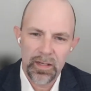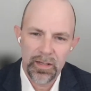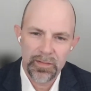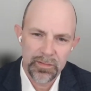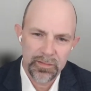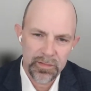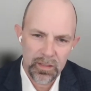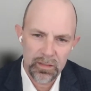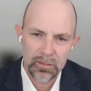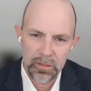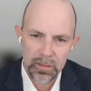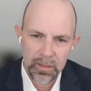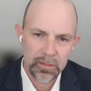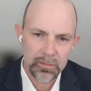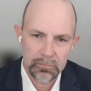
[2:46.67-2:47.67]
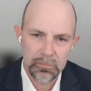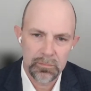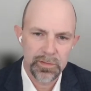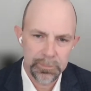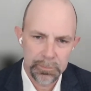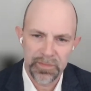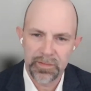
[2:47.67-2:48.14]
necessarily
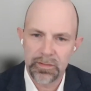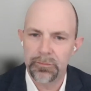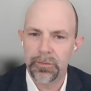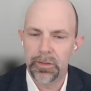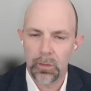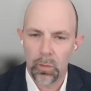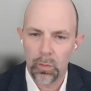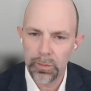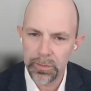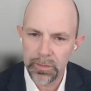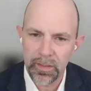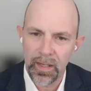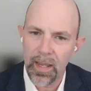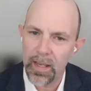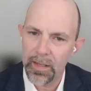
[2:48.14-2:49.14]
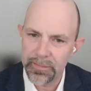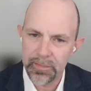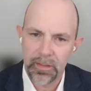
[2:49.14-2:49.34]
specific oil and gas.